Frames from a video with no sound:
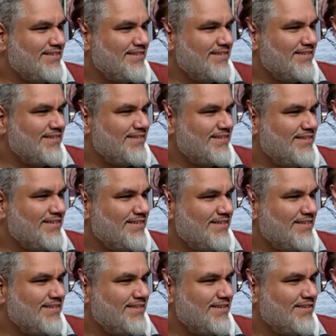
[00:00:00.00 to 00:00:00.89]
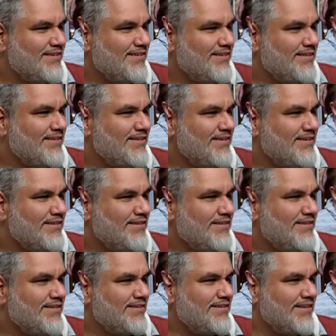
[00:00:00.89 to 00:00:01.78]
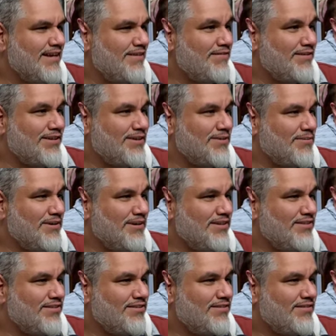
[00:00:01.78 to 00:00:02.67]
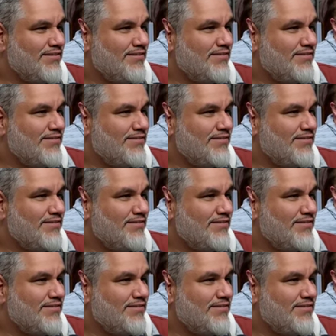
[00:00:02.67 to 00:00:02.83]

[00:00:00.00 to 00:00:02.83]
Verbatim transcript: Do the thing that wins. Everything wins.